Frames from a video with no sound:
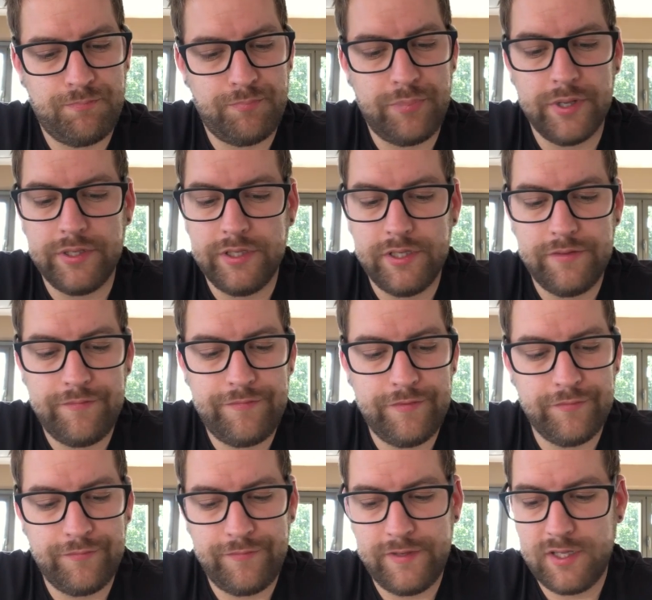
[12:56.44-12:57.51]
But if
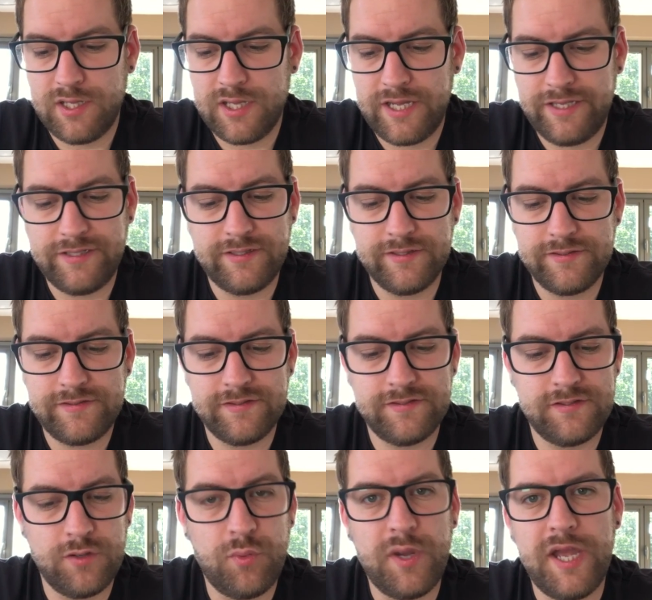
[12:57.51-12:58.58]
you feel like this
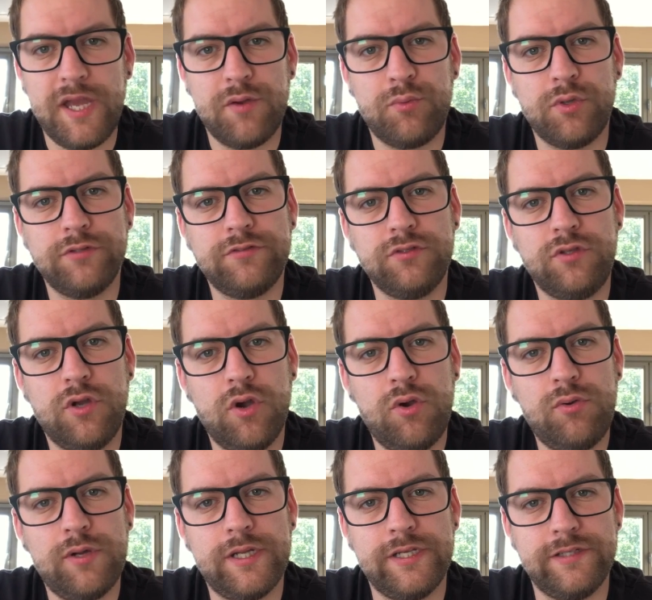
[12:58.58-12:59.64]
is the way I want to
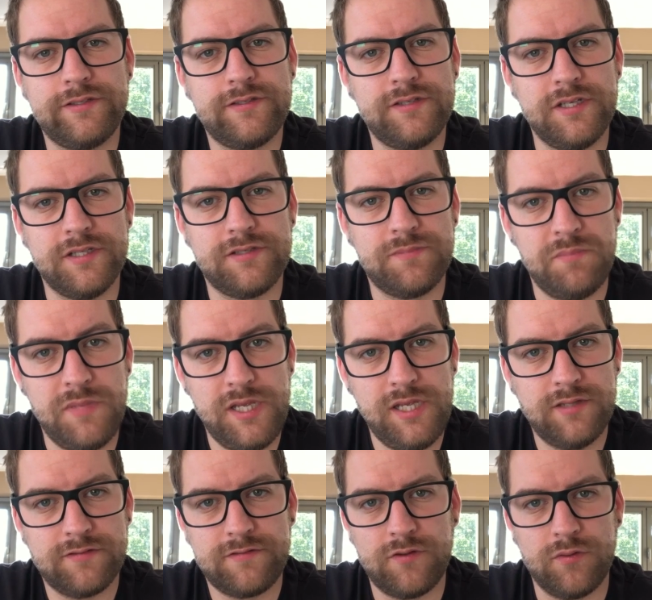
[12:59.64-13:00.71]
go and it's me,
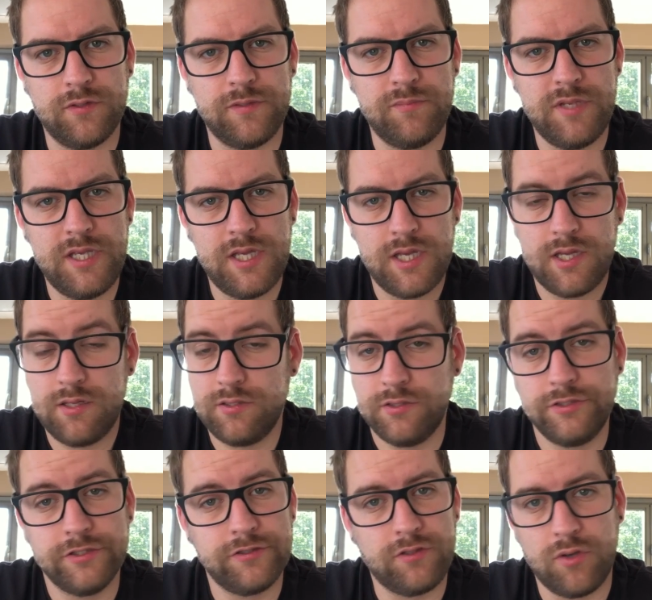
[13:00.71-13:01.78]
it's totally me,
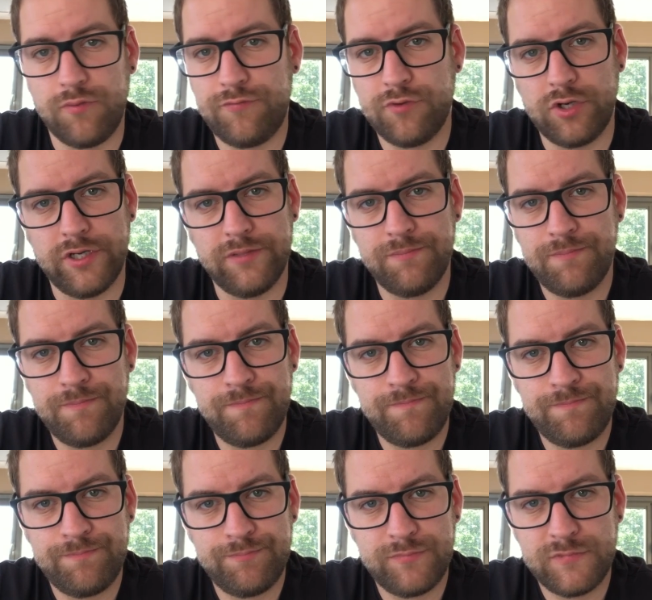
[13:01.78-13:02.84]
then just go for it.
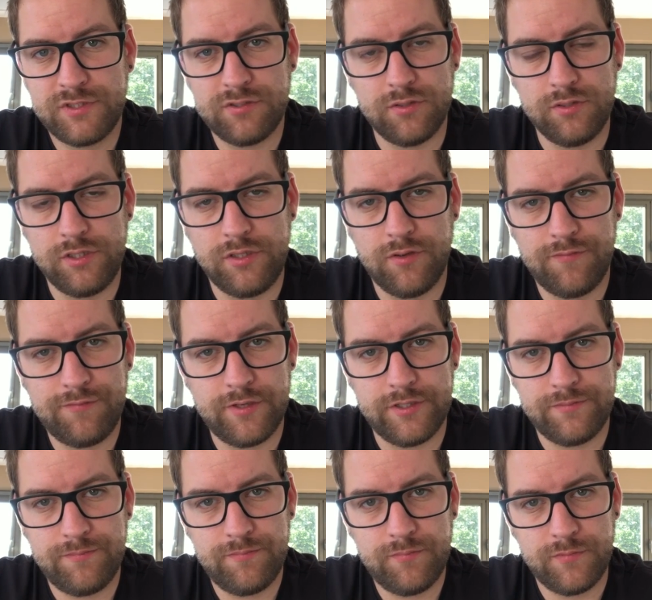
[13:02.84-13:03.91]
Totally go for
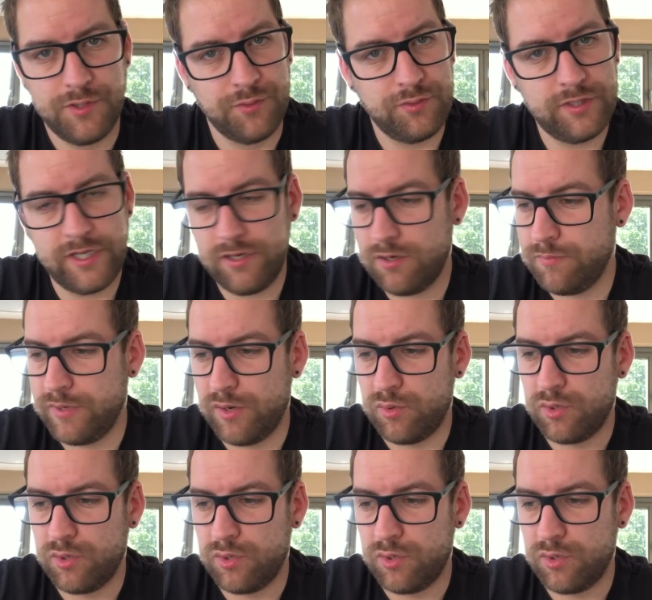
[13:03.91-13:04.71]
it. Don't care about